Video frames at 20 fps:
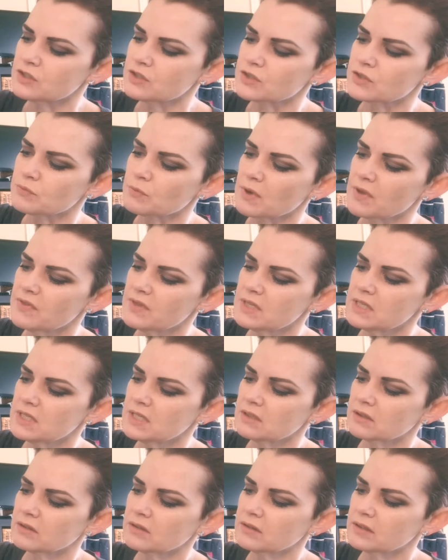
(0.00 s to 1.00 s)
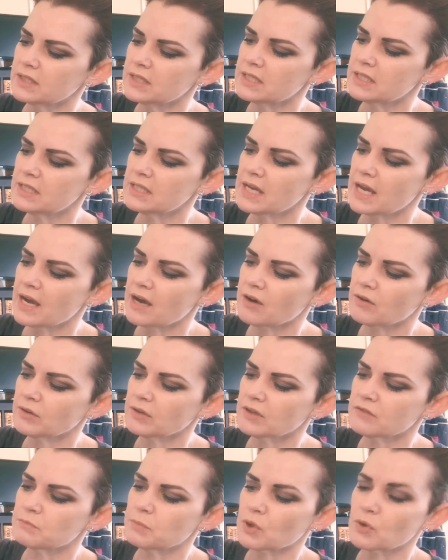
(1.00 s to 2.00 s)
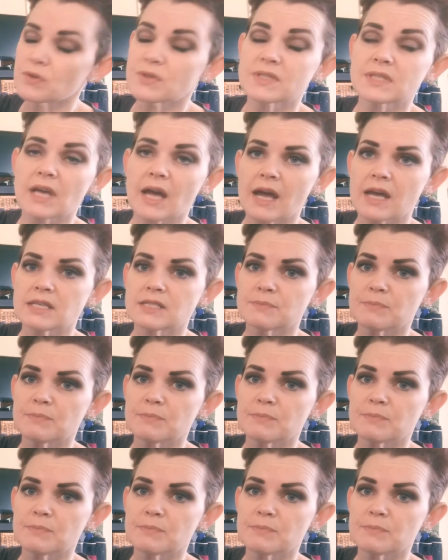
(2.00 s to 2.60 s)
just run the needle in and out of both sides,